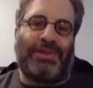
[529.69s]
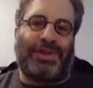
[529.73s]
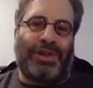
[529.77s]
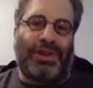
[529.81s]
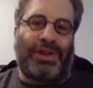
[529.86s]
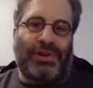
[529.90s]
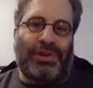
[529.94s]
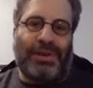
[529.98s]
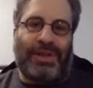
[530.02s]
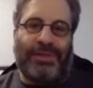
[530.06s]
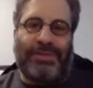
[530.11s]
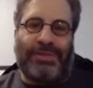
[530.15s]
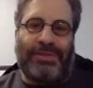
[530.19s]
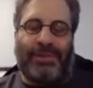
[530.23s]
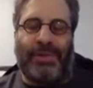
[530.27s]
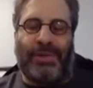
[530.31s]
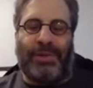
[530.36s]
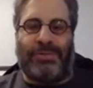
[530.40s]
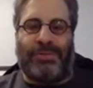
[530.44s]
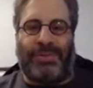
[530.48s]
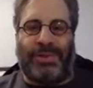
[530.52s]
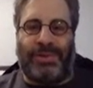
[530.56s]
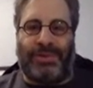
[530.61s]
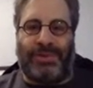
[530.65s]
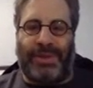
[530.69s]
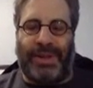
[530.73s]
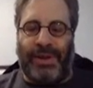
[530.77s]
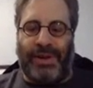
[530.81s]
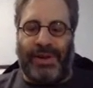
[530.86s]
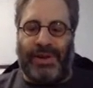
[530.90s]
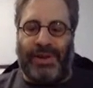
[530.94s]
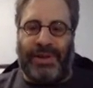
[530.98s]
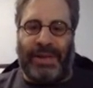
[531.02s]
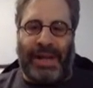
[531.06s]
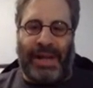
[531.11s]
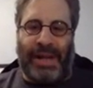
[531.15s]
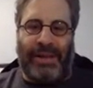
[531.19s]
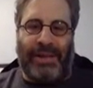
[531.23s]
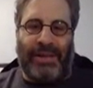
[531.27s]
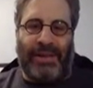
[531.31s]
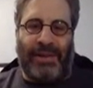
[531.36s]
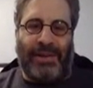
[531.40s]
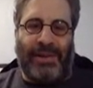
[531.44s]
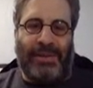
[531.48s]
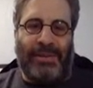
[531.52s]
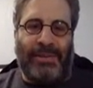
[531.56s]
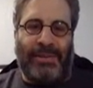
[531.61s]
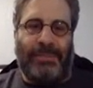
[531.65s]
security for VR and
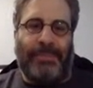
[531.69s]
AR?